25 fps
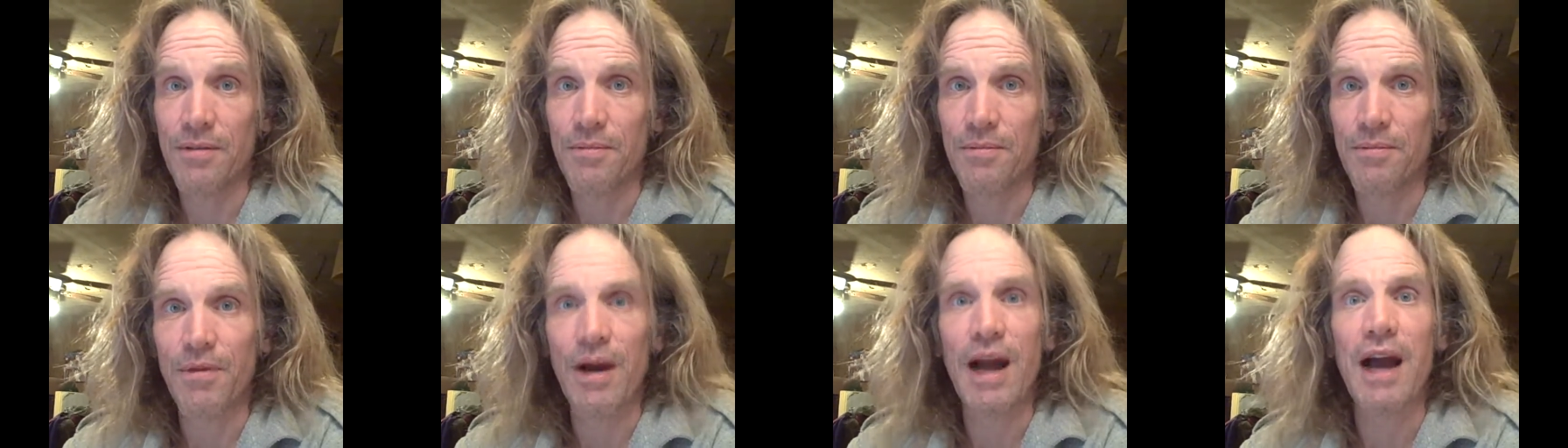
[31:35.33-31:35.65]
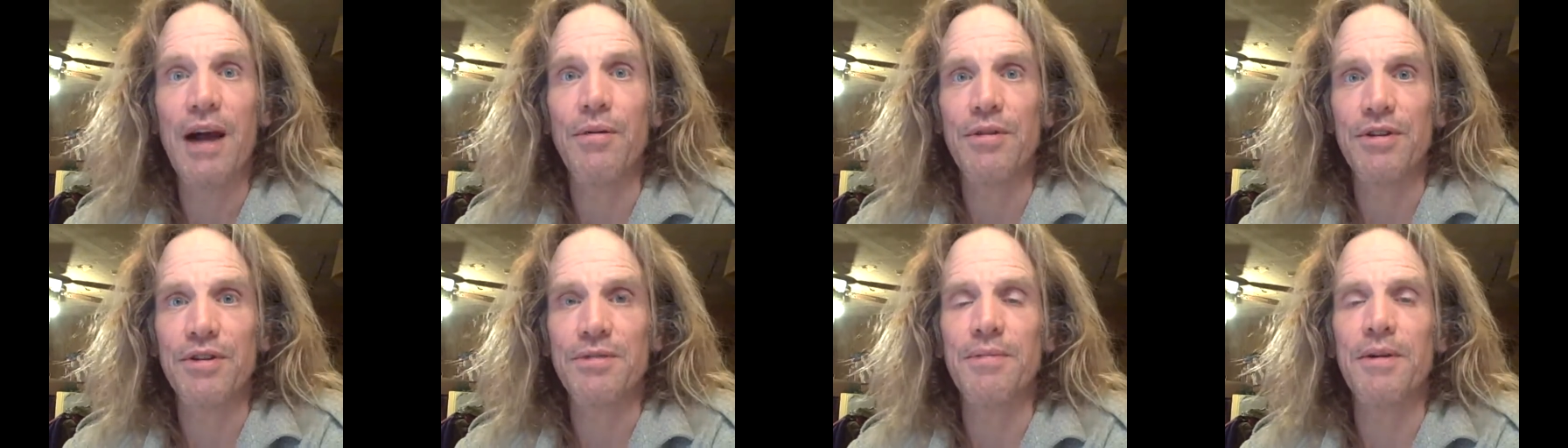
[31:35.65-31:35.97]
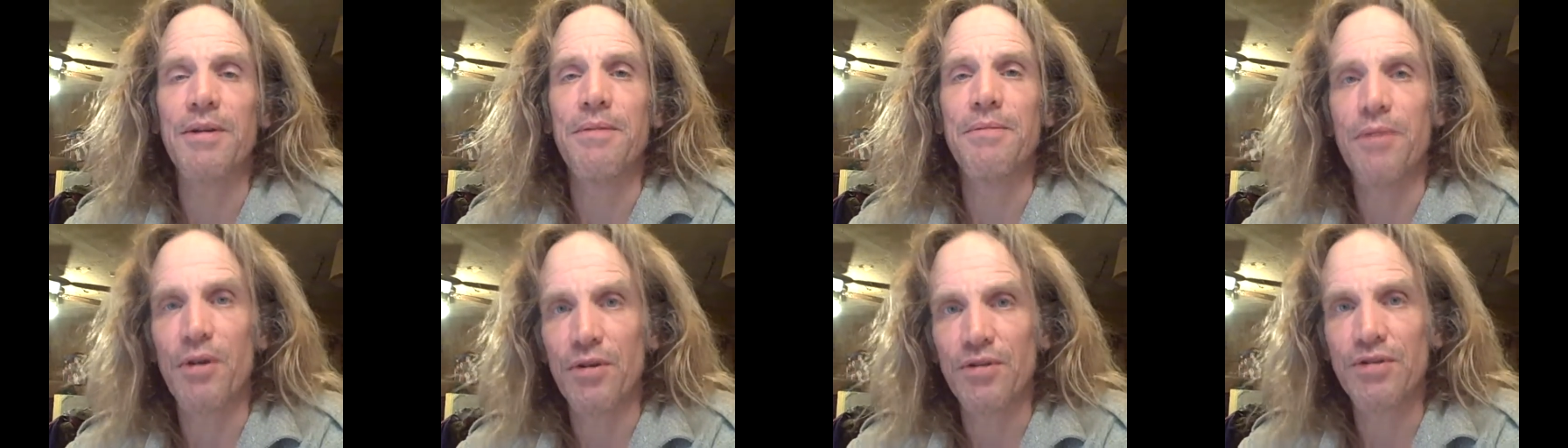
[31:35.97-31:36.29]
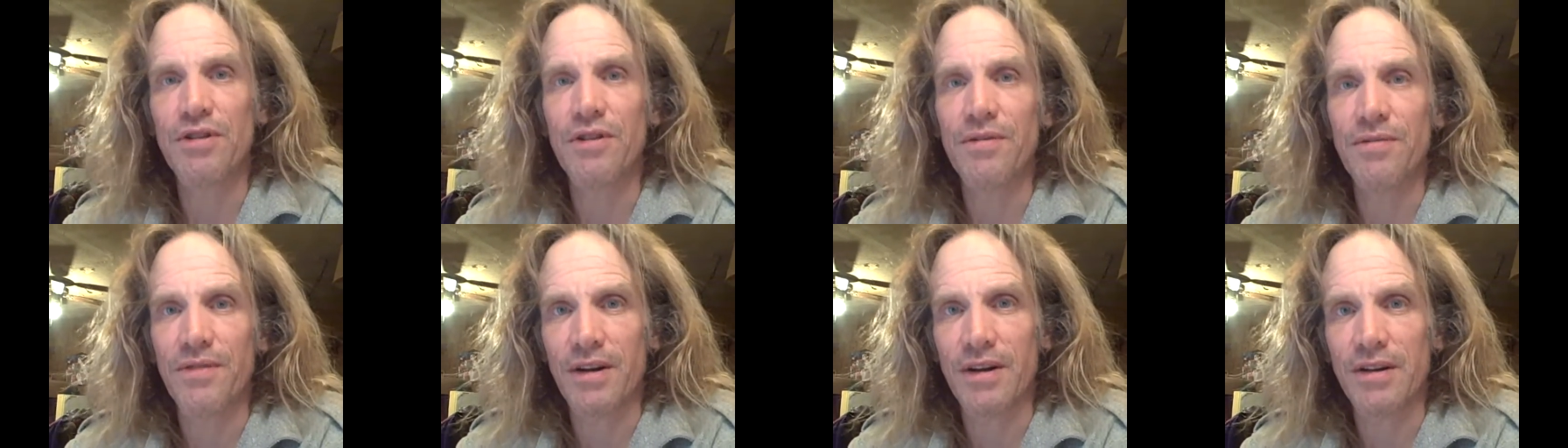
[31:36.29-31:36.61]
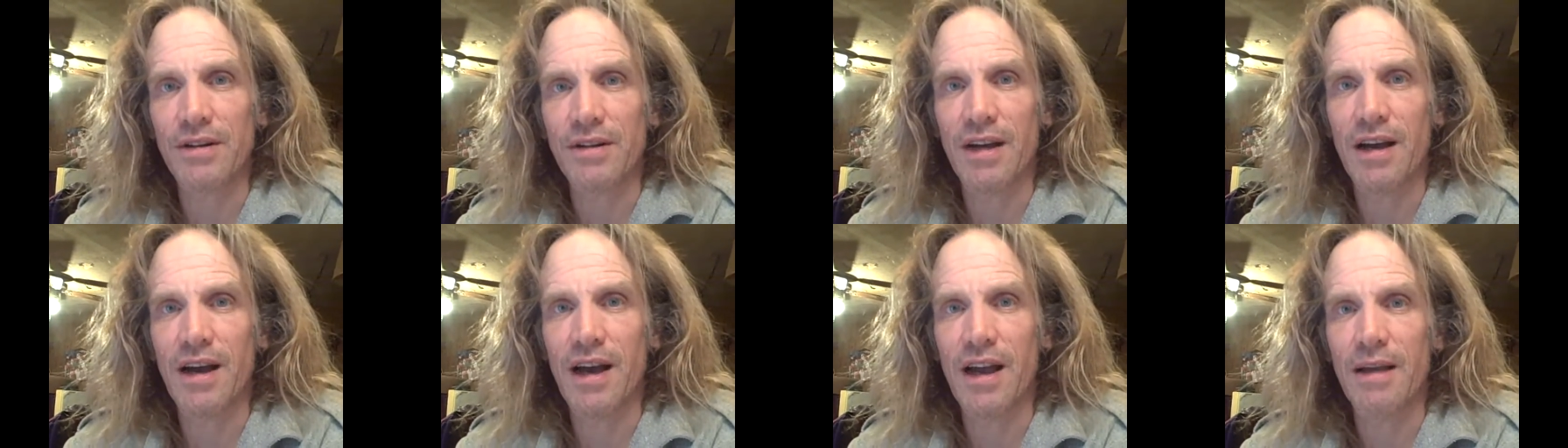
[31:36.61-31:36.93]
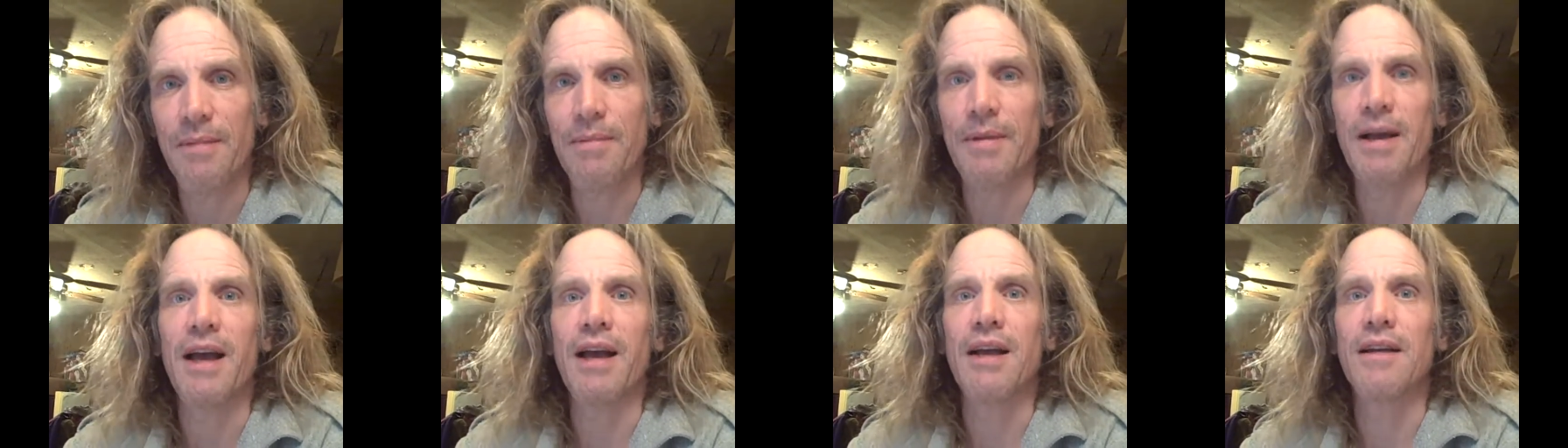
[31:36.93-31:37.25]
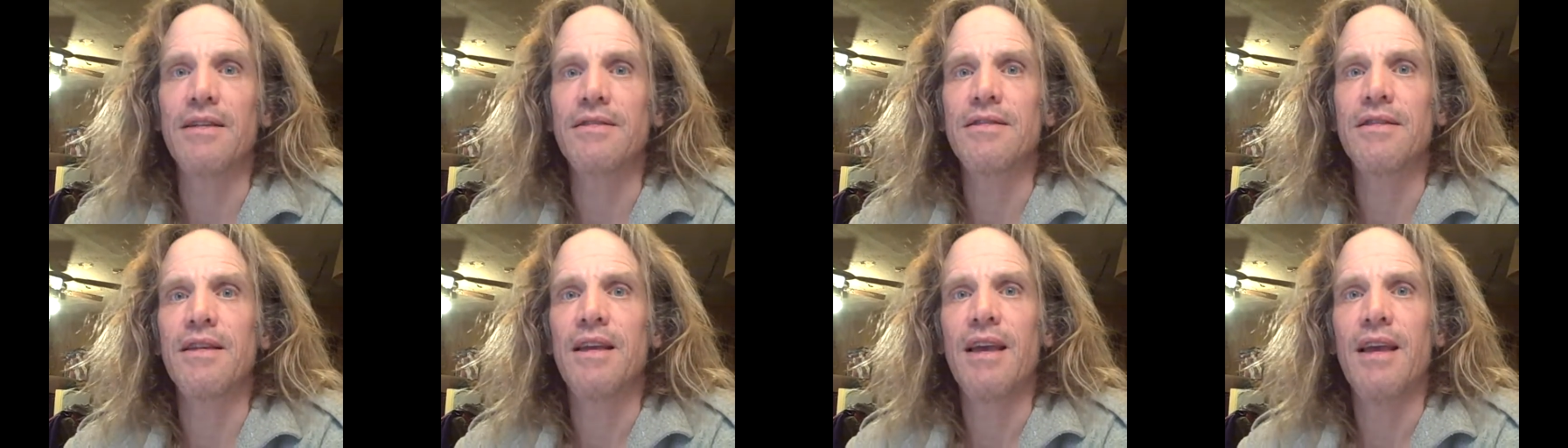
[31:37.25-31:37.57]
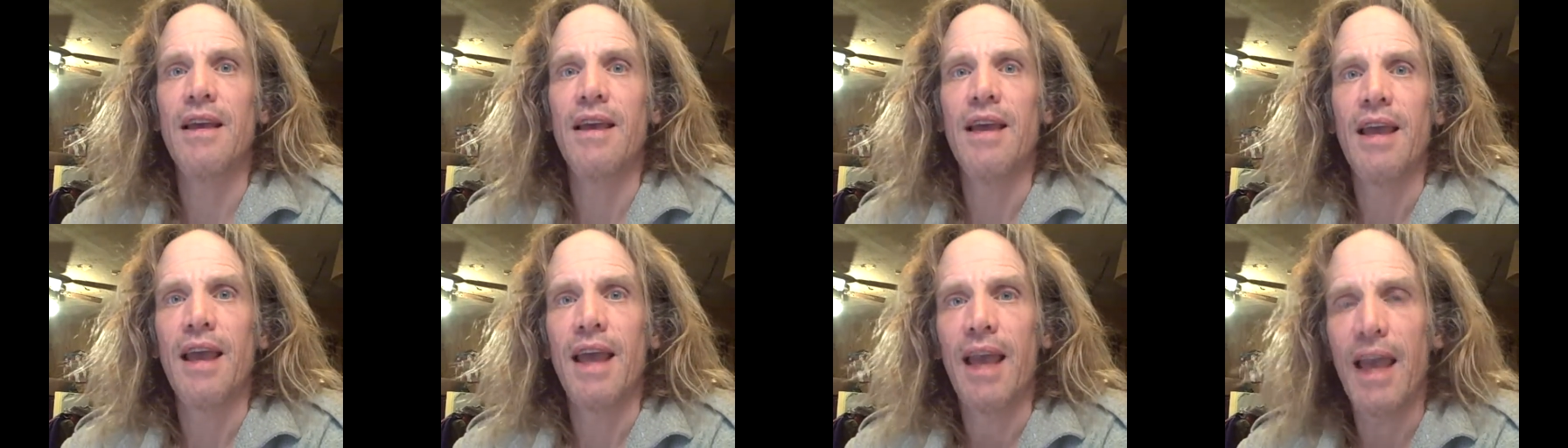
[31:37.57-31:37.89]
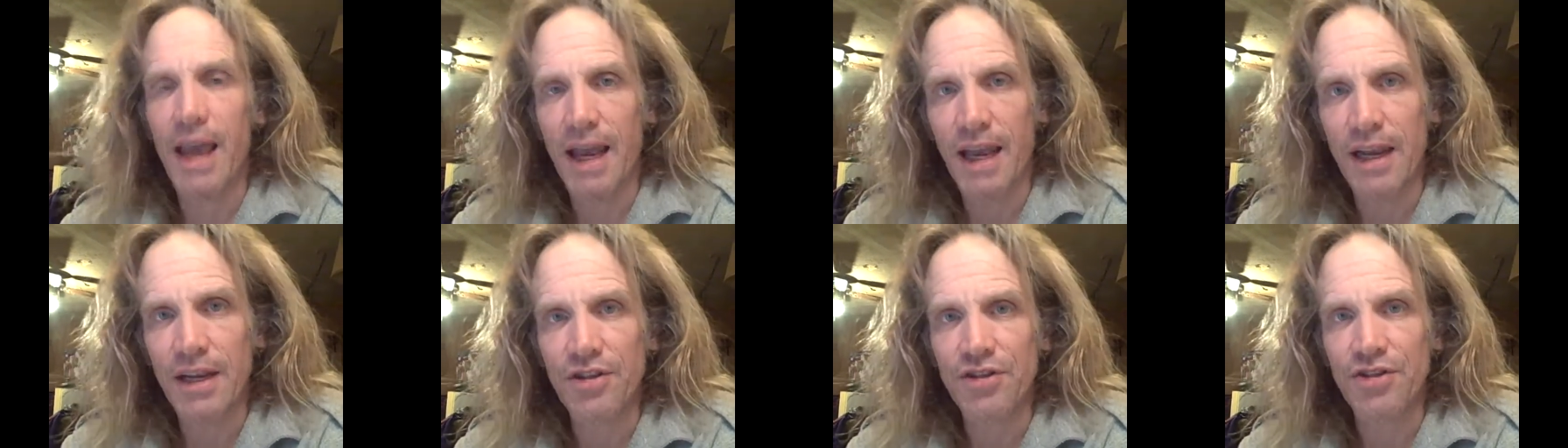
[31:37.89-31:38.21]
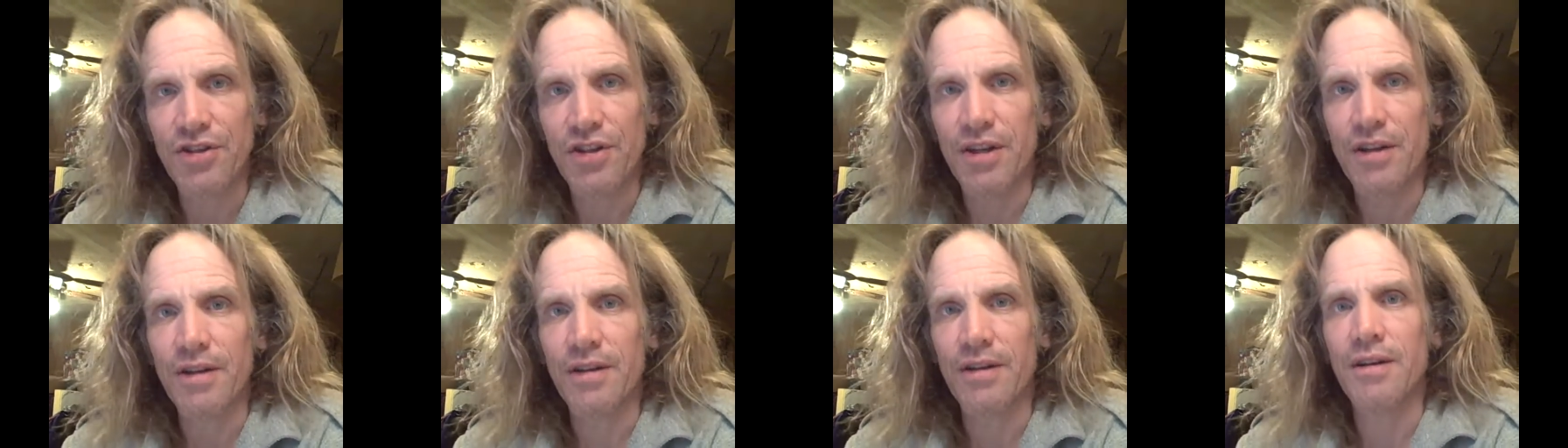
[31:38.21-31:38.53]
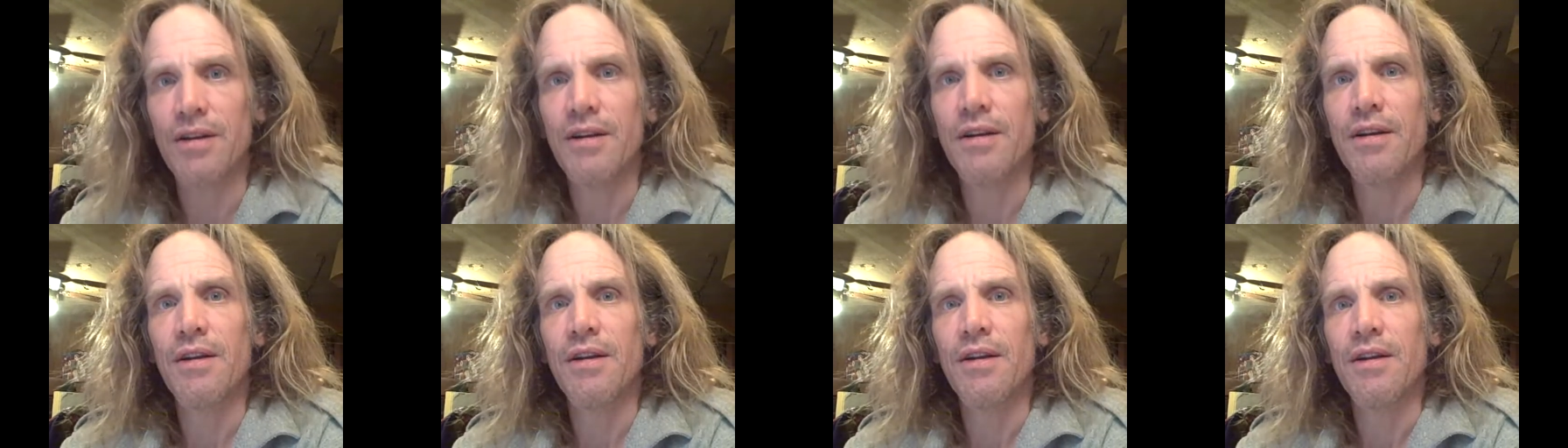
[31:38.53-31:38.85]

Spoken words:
Now we spend most of our time as aging,